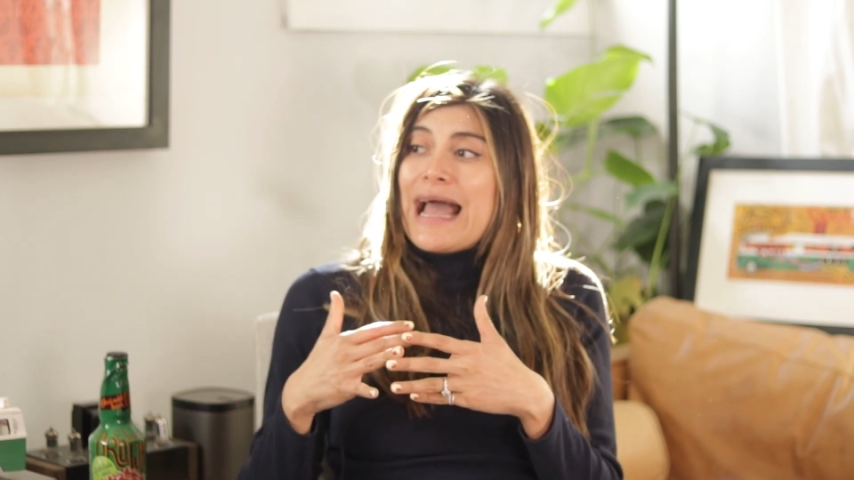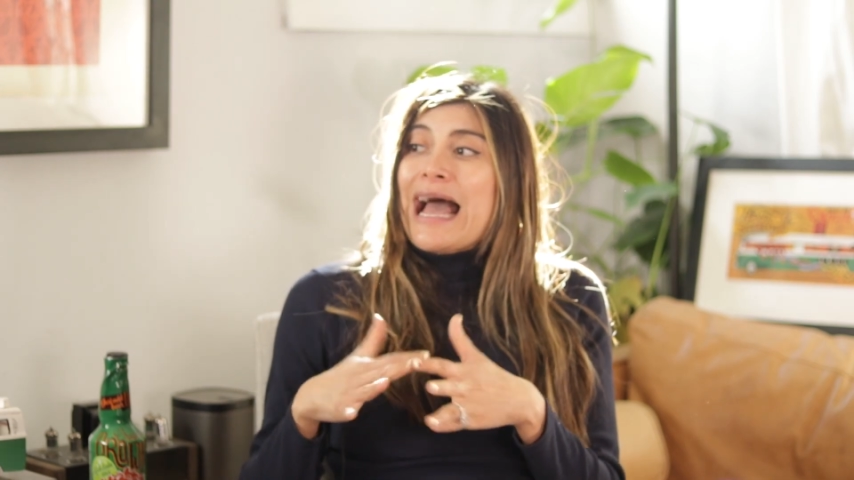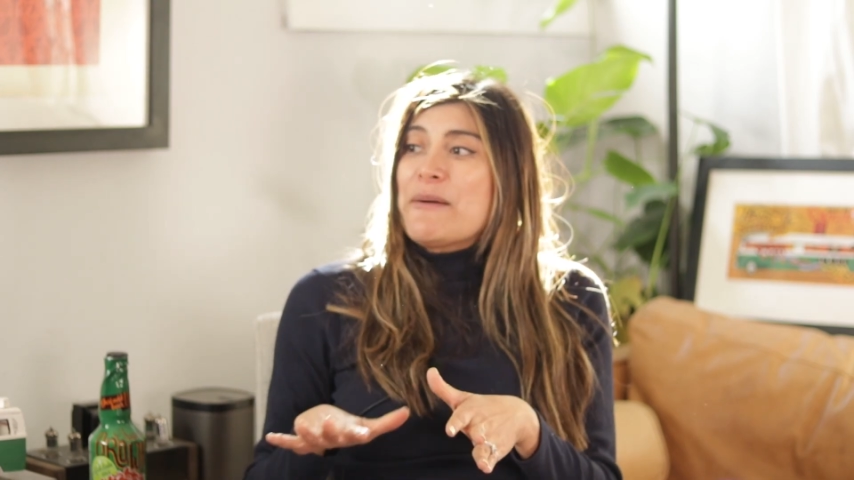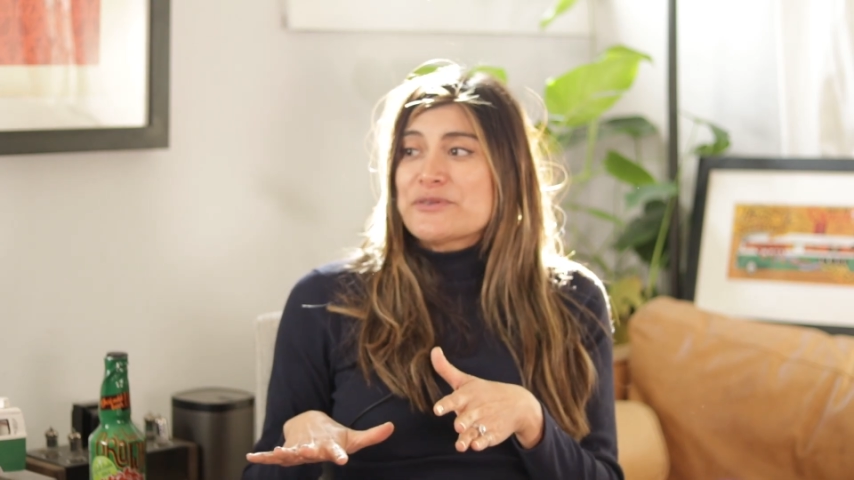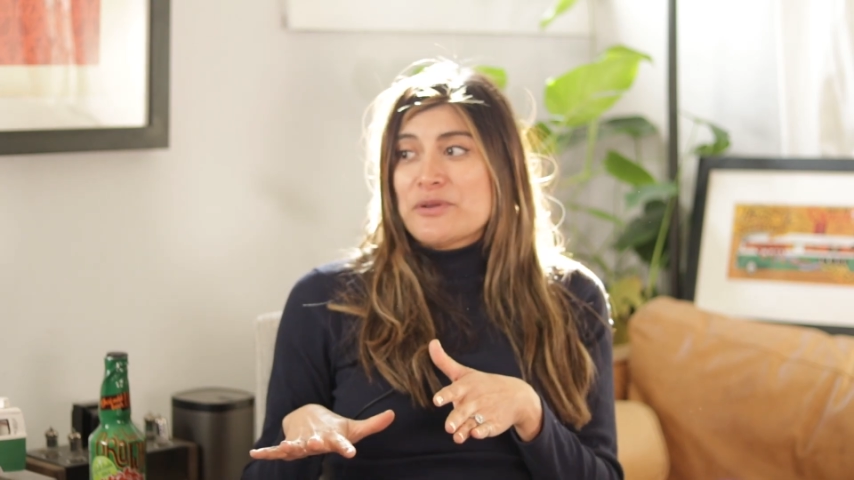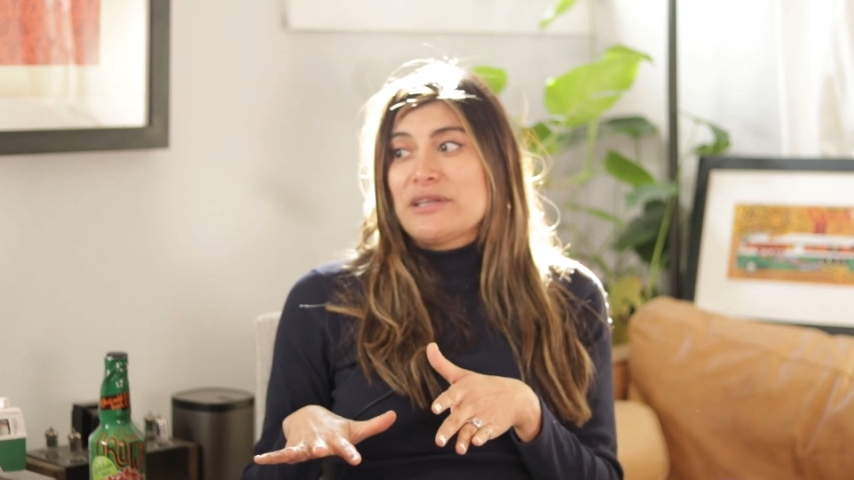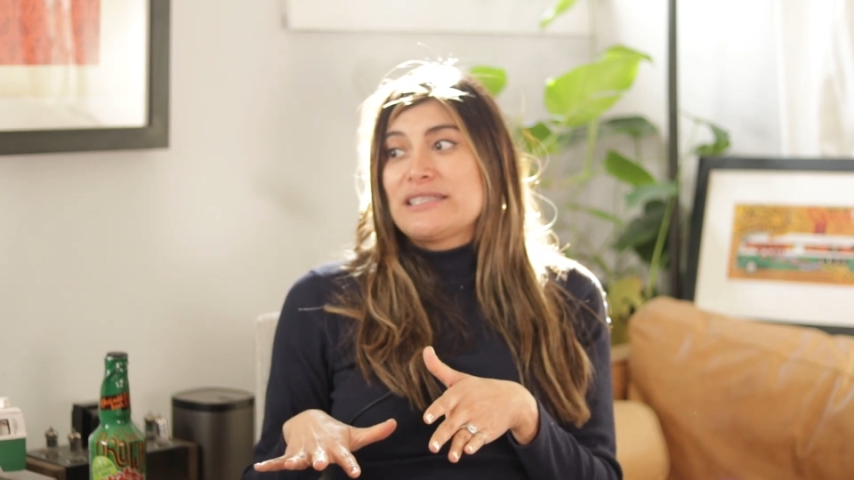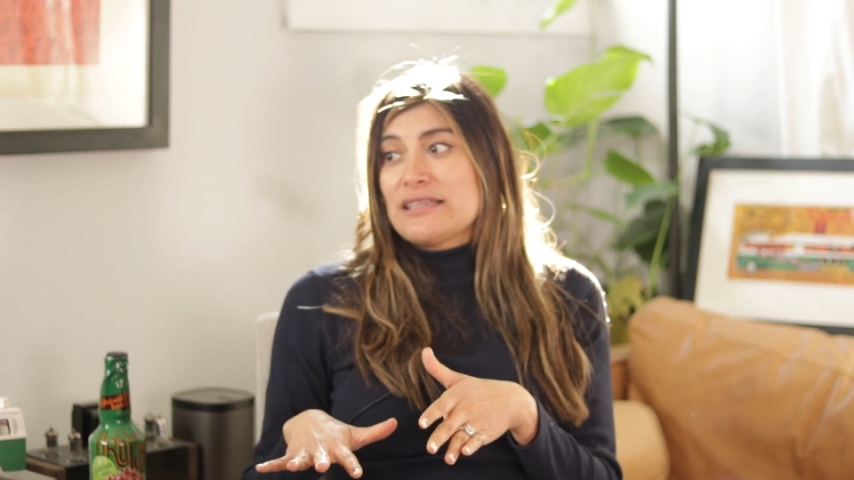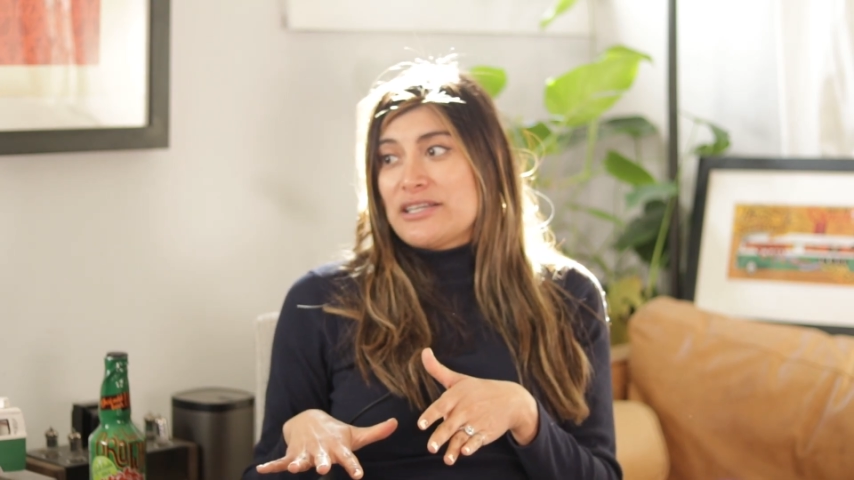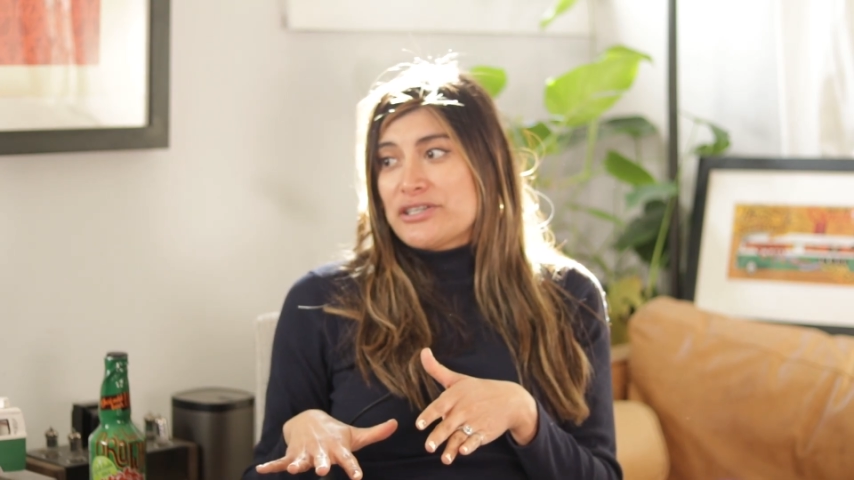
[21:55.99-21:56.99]
absolutely
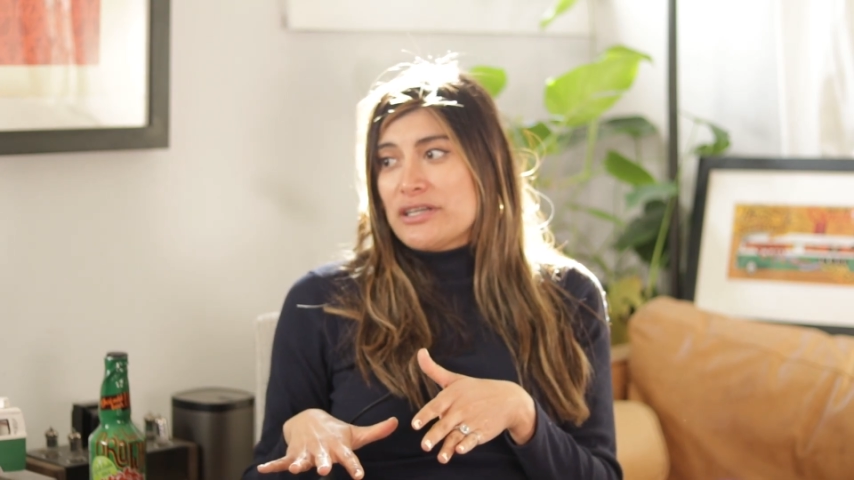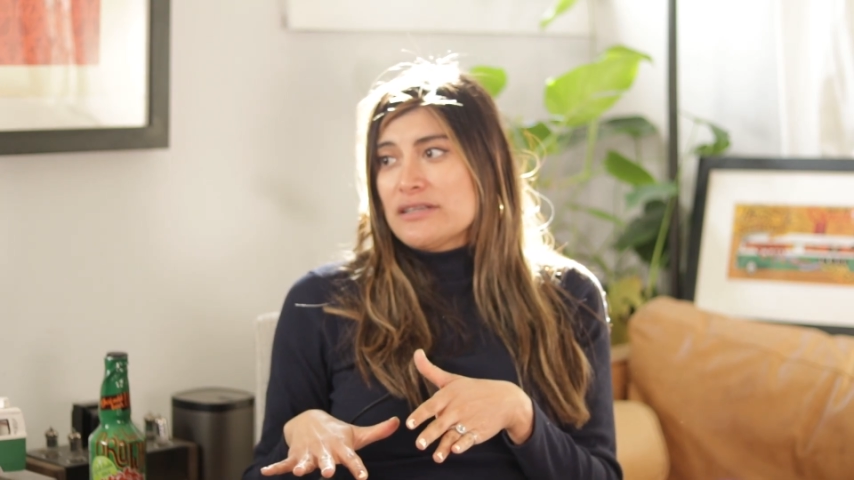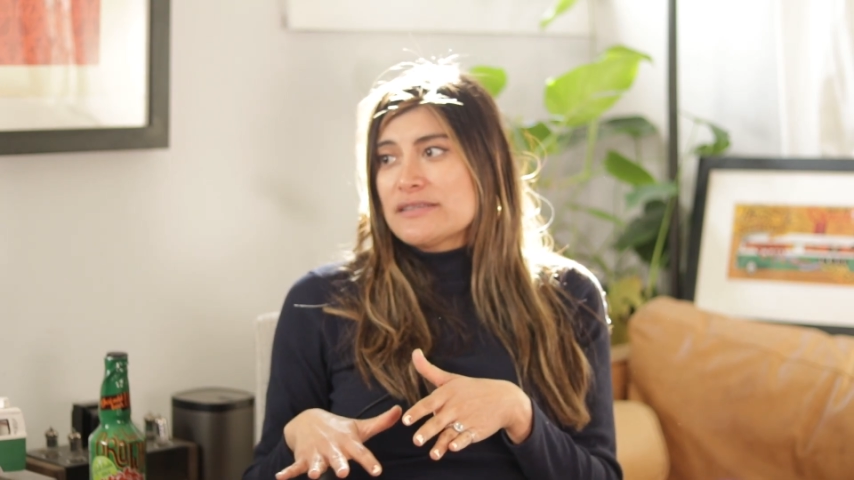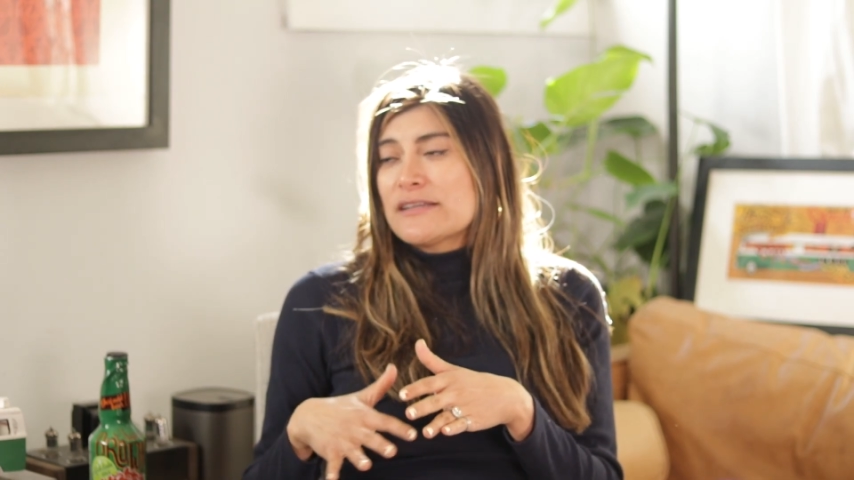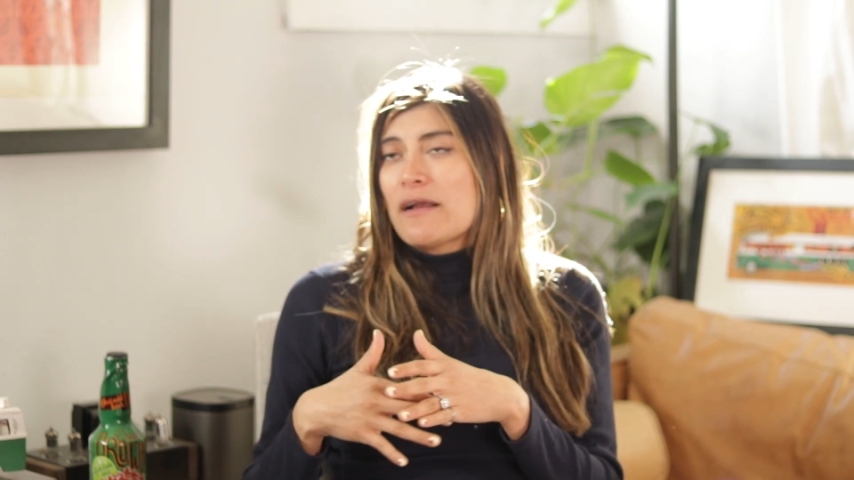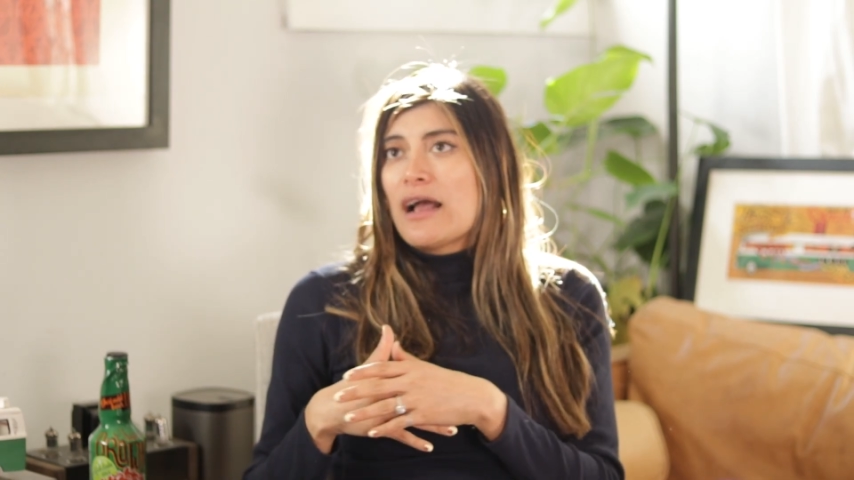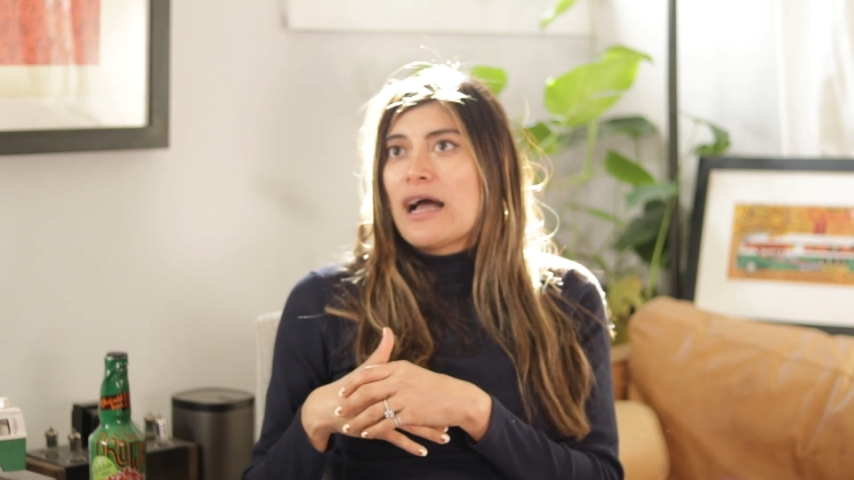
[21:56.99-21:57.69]
delicious.